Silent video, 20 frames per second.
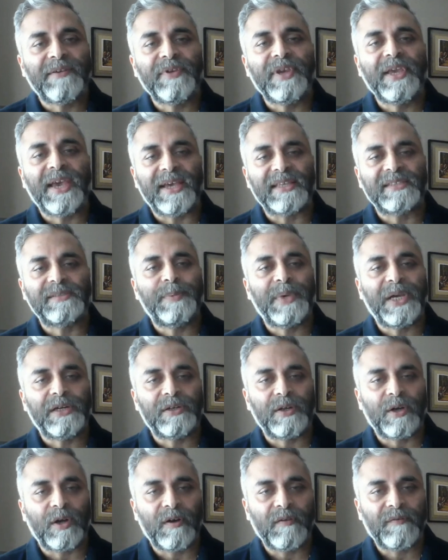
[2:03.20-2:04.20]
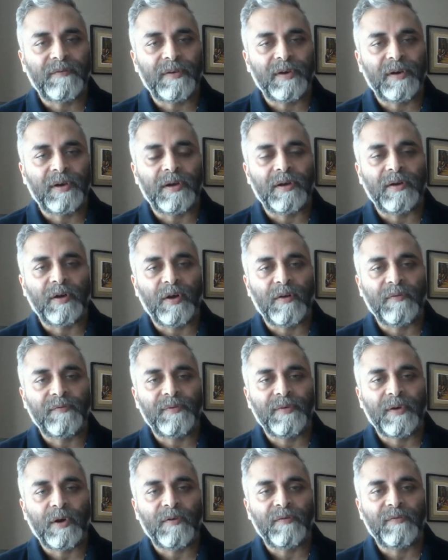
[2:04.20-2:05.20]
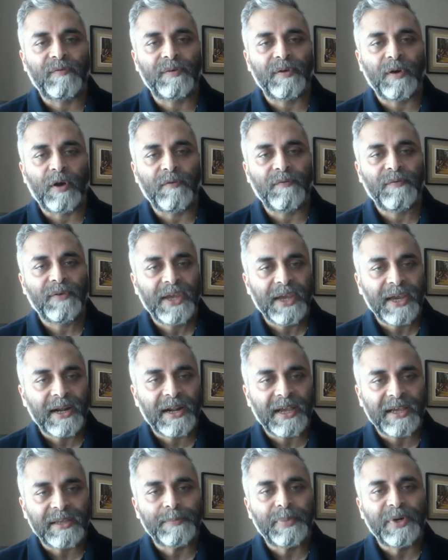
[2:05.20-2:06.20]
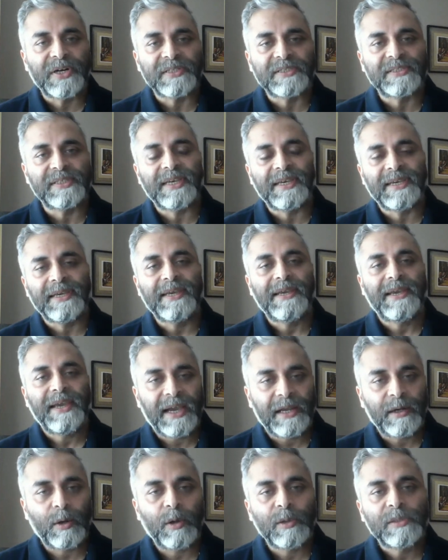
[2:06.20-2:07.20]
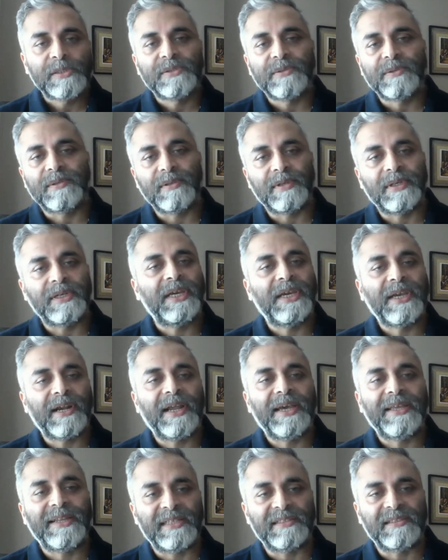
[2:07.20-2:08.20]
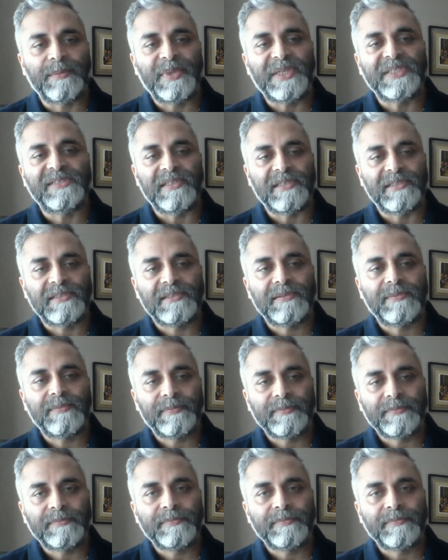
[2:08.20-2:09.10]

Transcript: every aspect of airline per se, and also airline as a business.